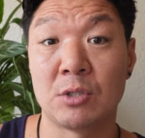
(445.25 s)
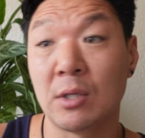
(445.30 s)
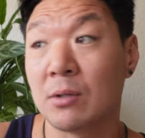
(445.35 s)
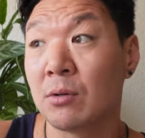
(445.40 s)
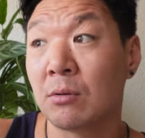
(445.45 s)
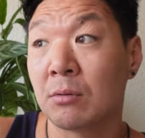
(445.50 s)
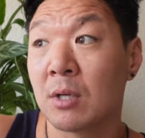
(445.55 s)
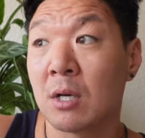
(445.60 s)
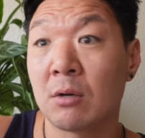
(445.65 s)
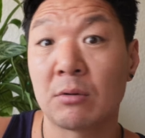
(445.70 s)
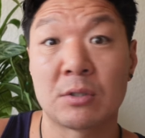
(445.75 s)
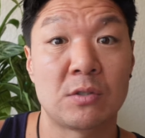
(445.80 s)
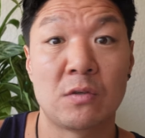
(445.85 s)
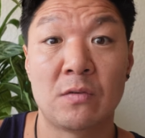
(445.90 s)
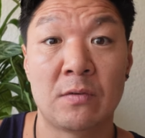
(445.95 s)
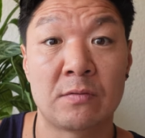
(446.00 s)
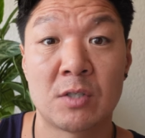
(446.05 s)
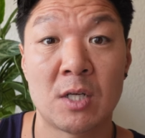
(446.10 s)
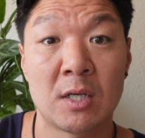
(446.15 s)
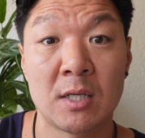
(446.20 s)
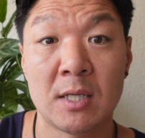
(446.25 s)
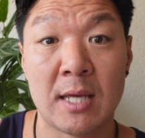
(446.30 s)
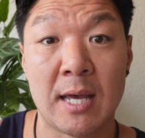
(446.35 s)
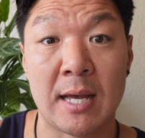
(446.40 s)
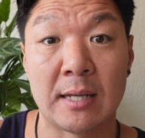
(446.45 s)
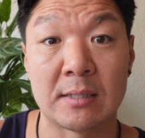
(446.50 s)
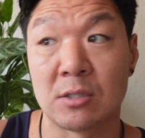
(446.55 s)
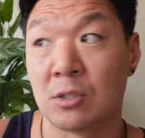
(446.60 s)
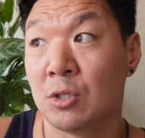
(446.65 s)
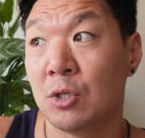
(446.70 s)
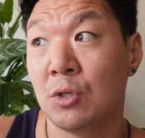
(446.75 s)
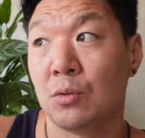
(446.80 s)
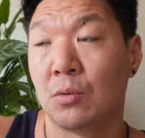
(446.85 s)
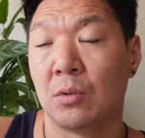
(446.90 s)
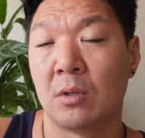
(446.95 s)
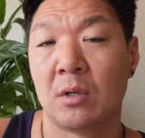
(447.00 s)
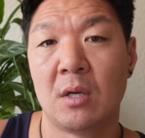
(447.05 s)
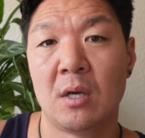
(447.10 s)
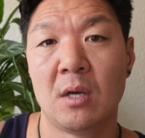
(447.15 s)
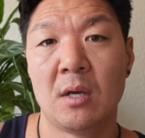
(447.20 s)
You don't know because you haven't done it yet. It's
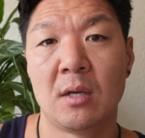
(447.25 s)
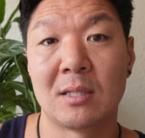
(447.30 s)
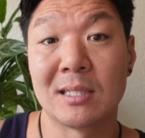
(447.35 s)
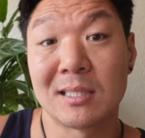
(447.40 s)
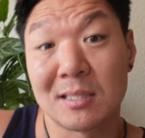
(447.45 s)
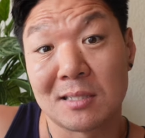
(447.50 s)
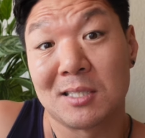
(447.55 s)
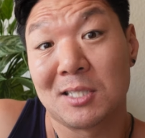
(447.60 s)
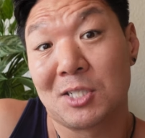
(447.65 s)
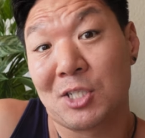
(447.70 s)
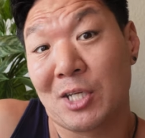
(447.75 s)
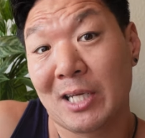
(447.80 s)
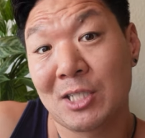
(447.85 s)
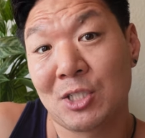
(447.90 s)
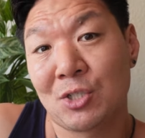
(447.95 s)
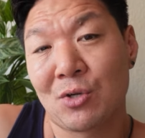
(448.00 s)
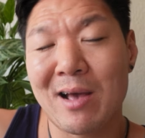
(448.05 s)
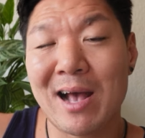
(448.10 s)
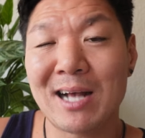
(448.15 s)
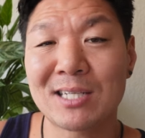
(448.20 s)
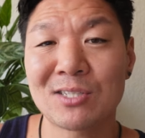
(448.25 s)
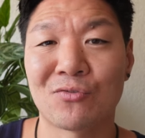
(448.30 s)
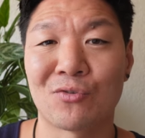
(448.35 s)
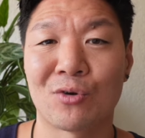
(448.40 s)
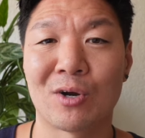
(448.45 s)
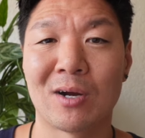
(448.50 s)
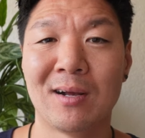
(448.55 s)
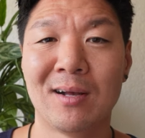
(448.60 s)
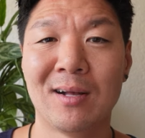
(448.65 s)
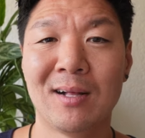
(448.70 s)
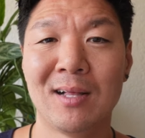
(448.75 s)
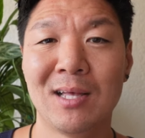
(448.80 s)
new. This is the change you asked for.